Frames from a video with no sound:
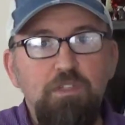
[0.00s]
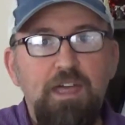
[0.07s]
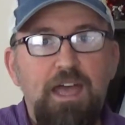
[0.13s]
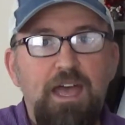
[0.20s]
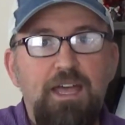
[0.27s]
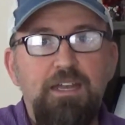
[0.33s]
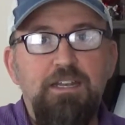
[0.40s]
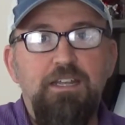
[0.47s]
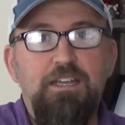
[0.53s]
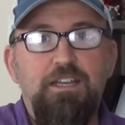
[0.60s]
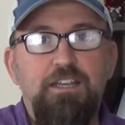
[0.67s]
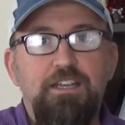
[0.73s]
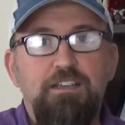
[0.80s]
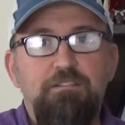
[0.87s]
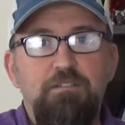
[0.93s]
that
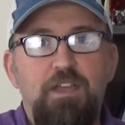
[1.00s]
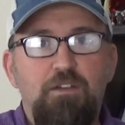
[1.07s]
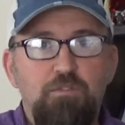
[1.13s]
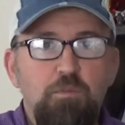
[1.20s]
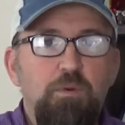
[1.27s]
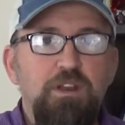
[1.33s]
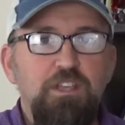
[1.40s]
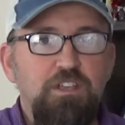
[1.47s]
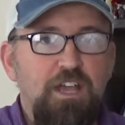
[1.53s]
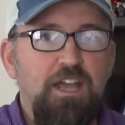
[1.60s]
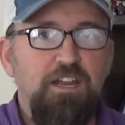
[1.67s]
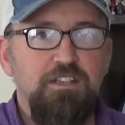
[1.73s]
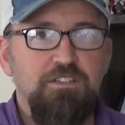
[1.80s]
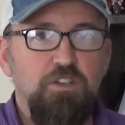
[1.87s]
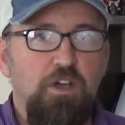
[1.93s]
everybody kind
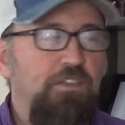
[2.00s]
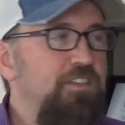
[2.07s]
of is on